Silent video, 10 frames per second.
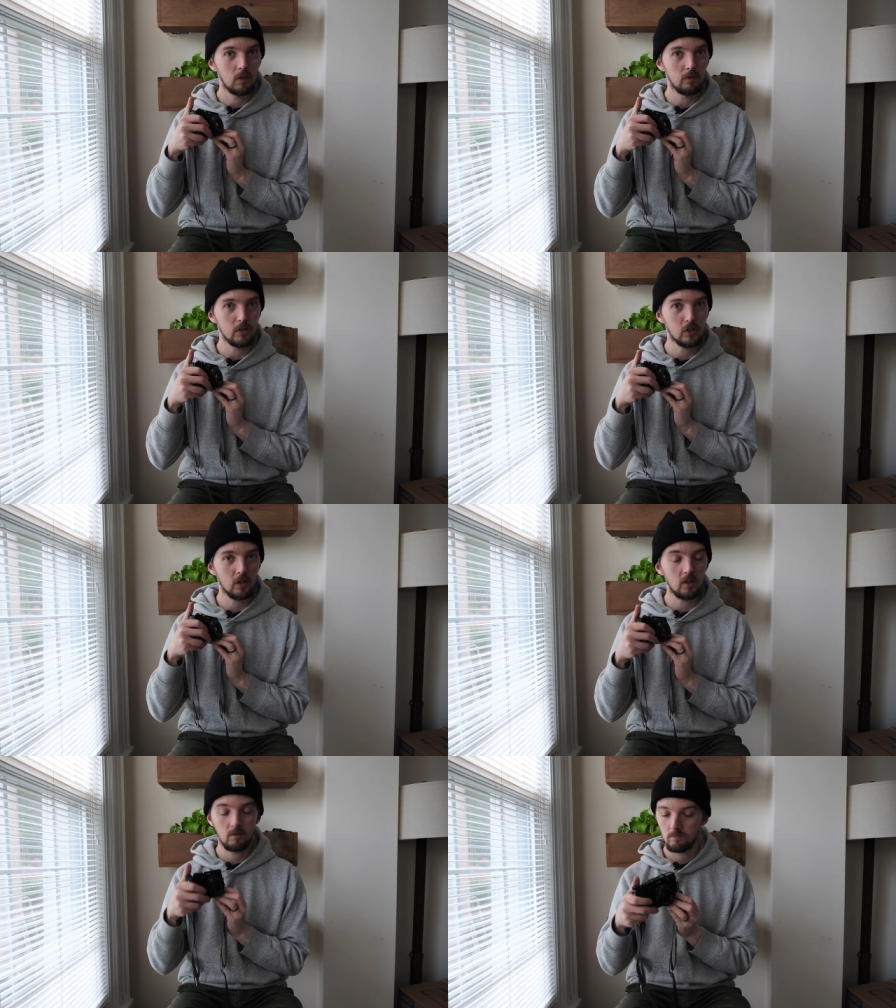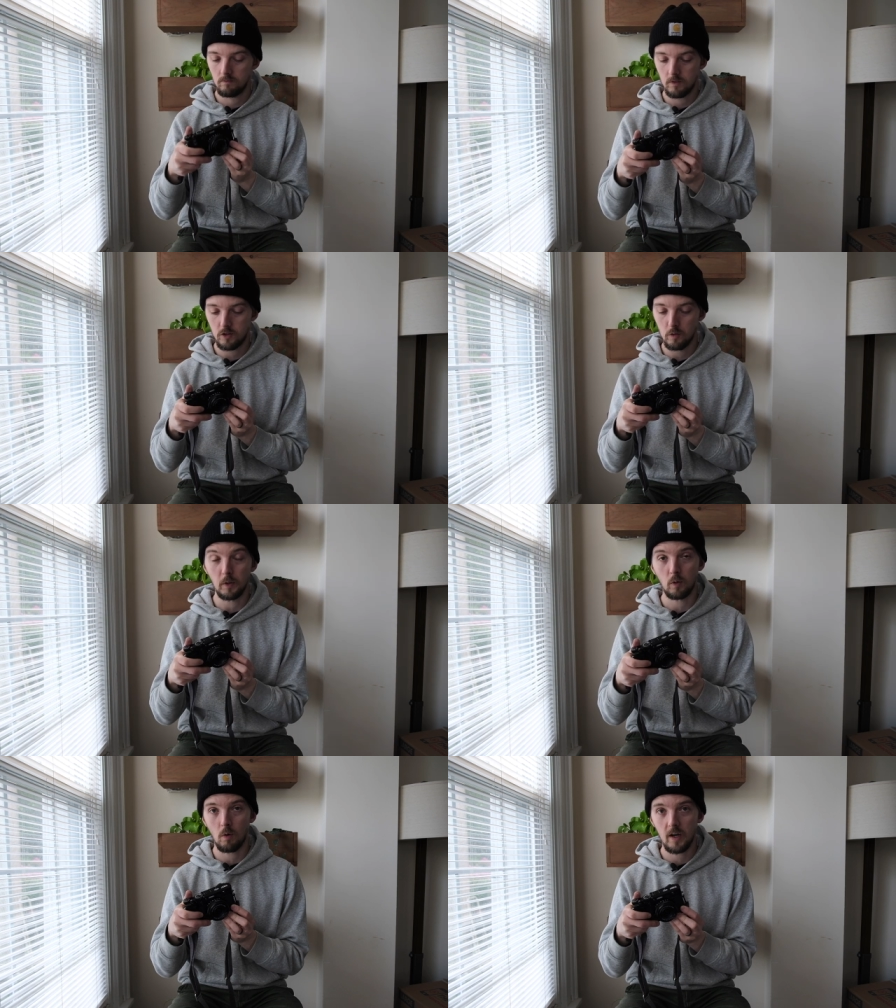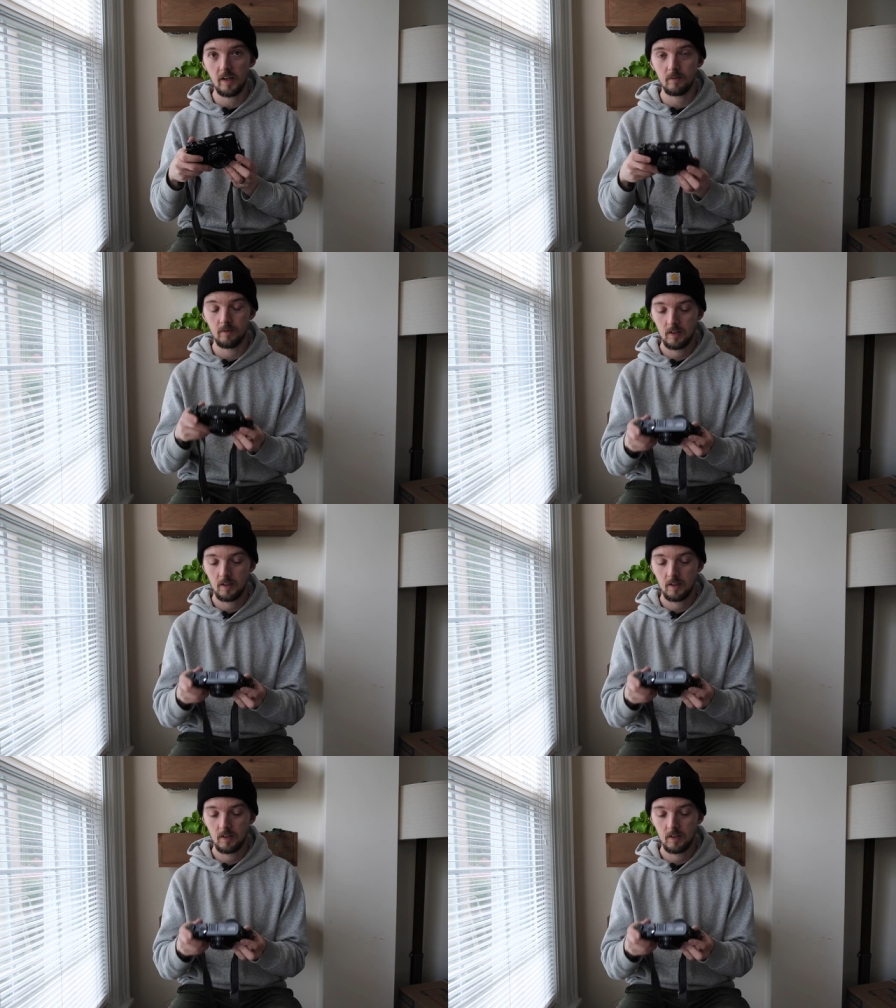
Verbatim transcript: of the shutter, super quiet,